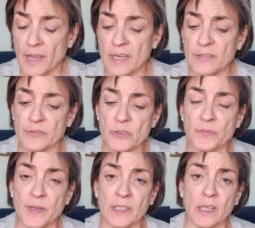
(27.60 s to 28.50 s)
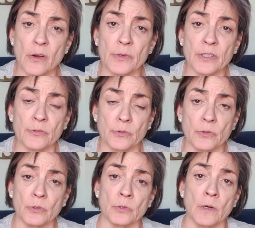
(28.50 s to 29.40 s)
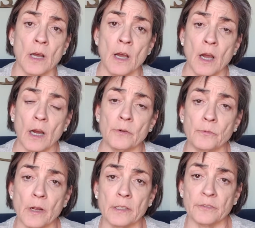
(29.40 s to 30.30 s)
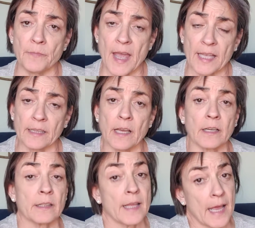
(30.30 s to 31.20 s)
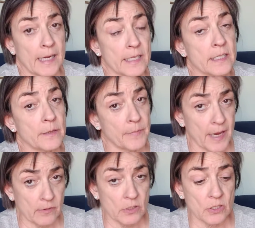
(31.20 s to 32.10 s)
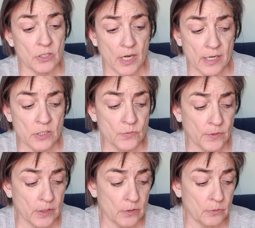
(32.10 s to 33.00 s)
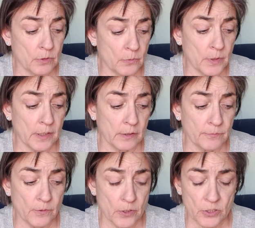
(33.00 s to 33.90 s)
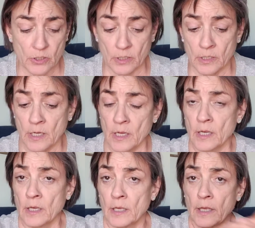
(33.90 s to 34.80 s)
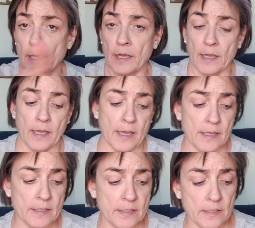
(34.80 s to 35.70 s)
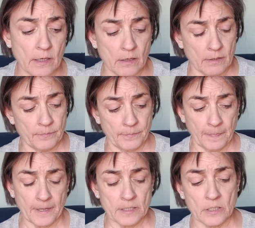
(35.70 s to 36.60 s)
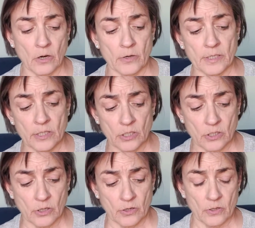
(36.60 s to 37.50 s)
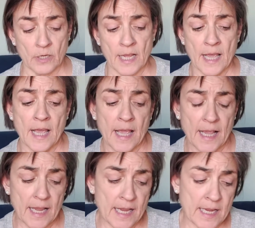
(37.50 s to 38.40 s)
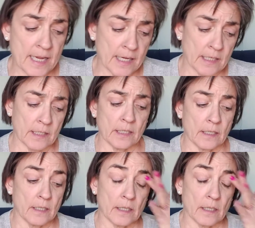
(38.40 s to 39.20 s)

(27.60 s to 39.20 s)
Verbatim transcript: And if you've been going through a run of bad luck. That is about to change for you. The wheel of fortune has um, is starting to turn, and